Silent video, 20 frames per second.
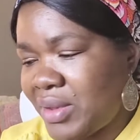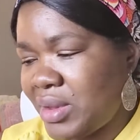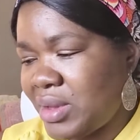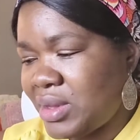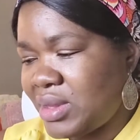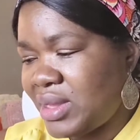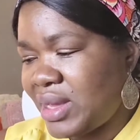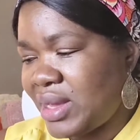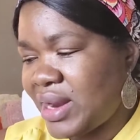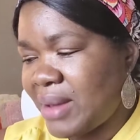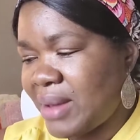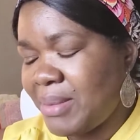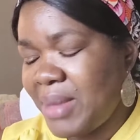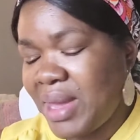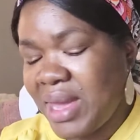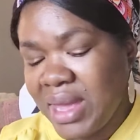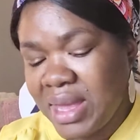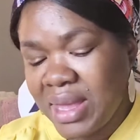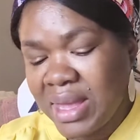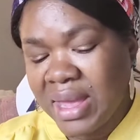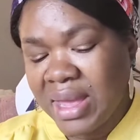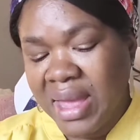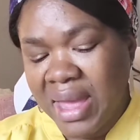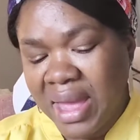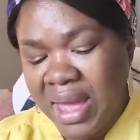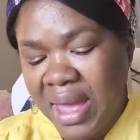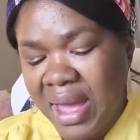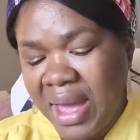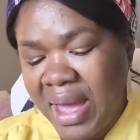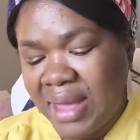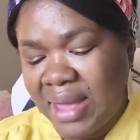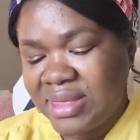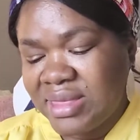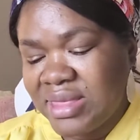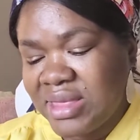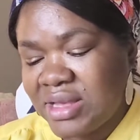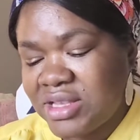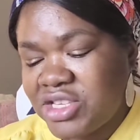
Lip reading: that I make, the